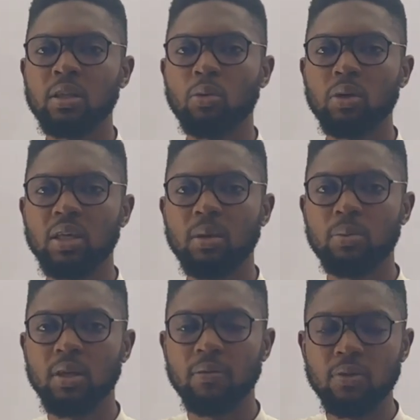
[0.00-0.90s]
They will
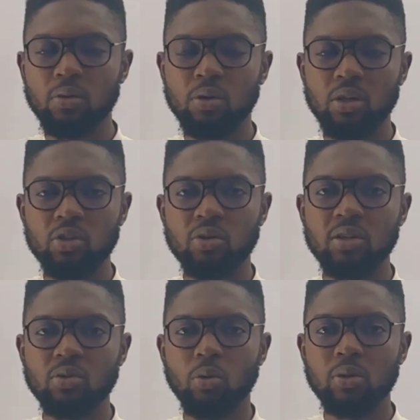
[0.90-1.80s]
keep giving you
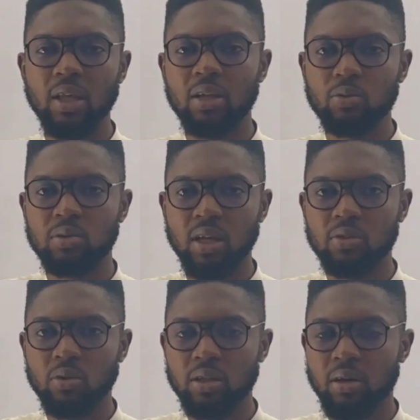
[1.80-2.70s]
interest on that
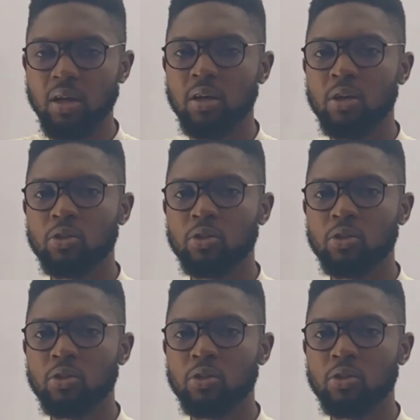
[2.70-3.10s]
2,000 naira.